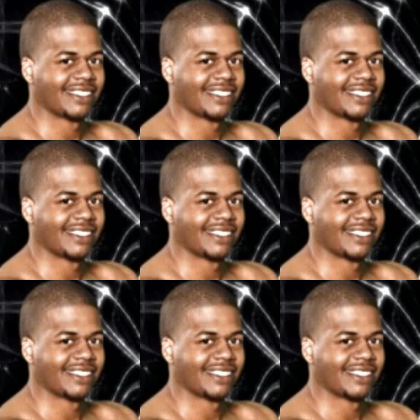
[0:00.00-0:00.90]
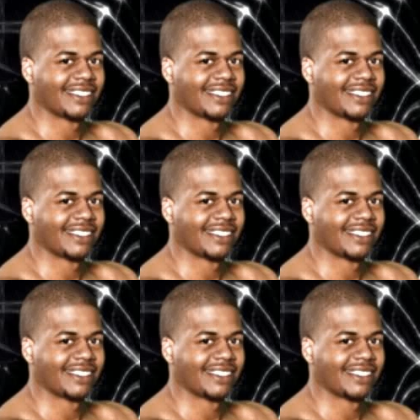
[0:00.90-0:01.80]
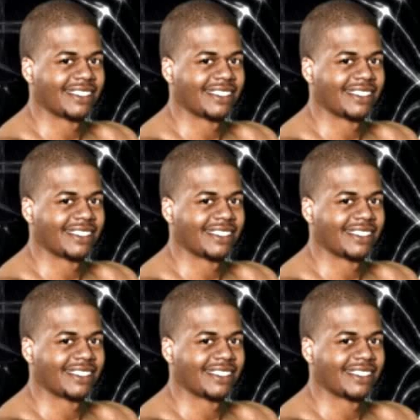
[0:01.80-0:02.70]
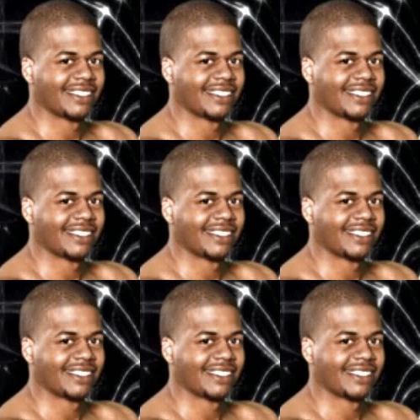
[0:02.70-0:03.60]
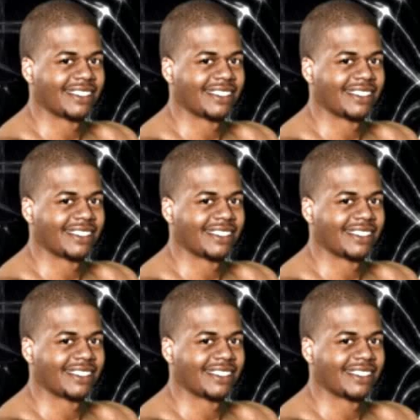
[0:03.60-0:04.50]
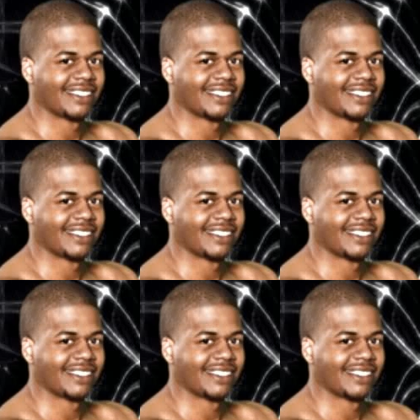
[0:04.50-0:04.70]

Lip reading: [no speech]